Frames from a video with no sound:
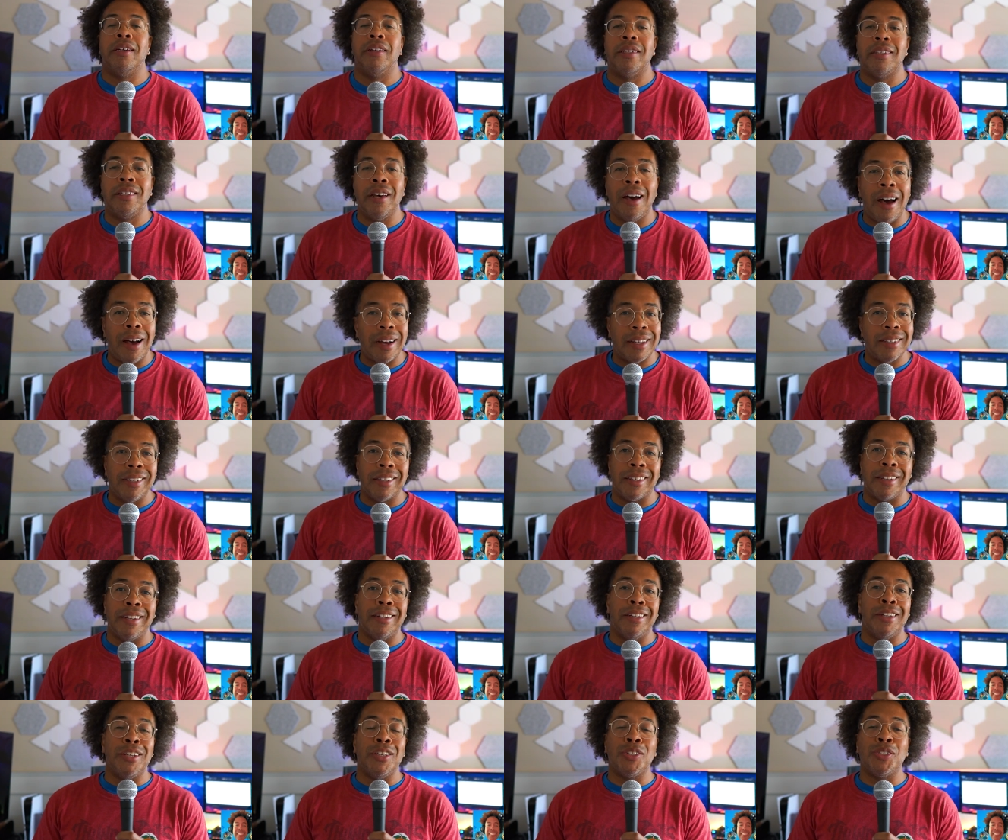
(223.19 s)
a toxic
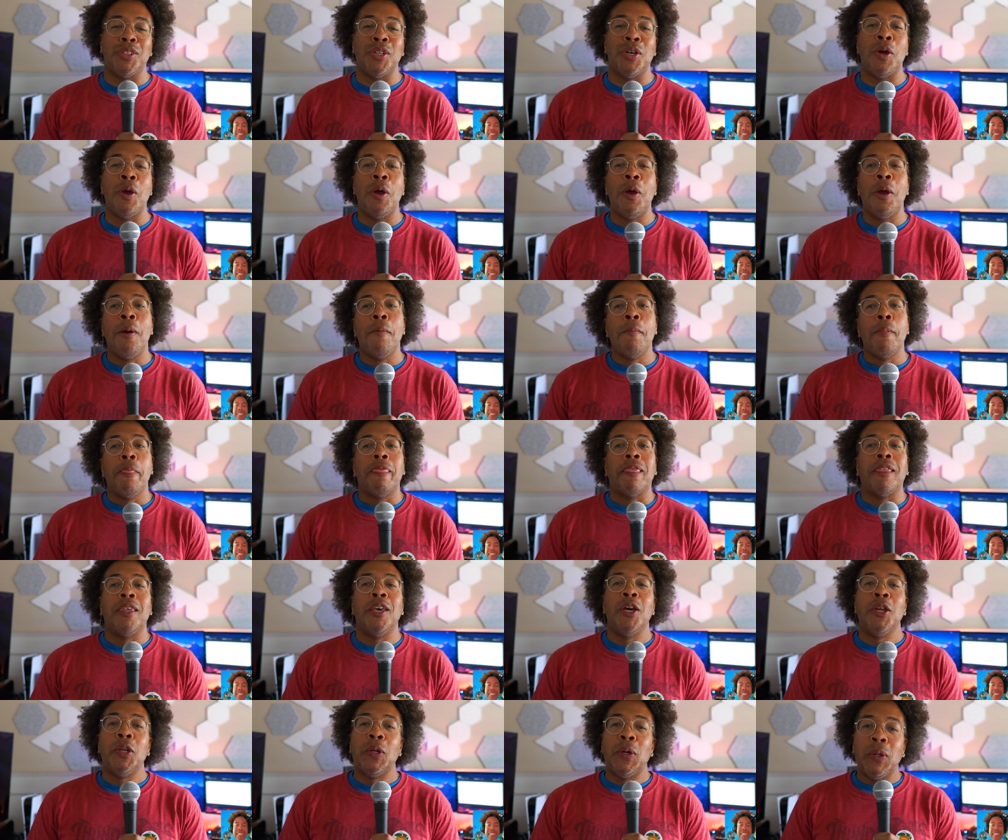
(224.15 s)
addiction,
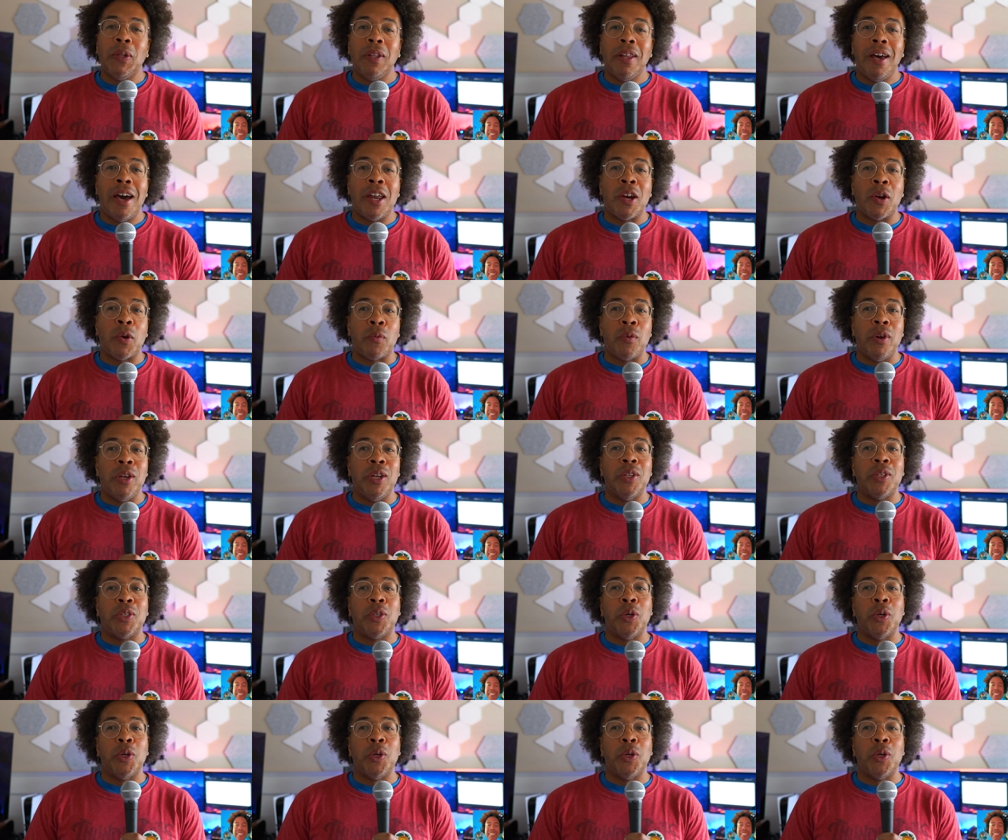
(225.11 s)
getting online and reading